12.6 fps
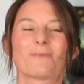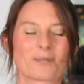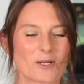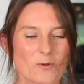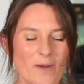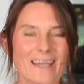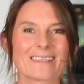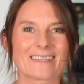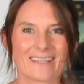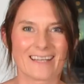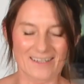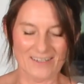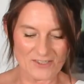quite
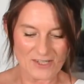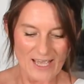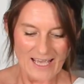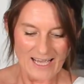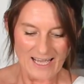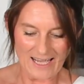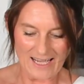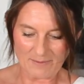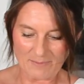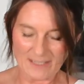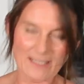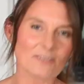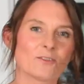large,
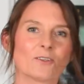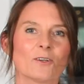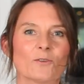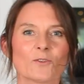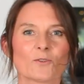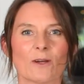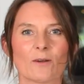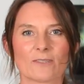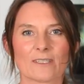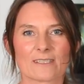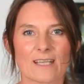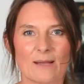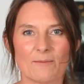but as you go throughout the
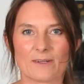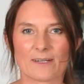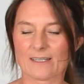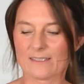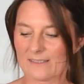summer,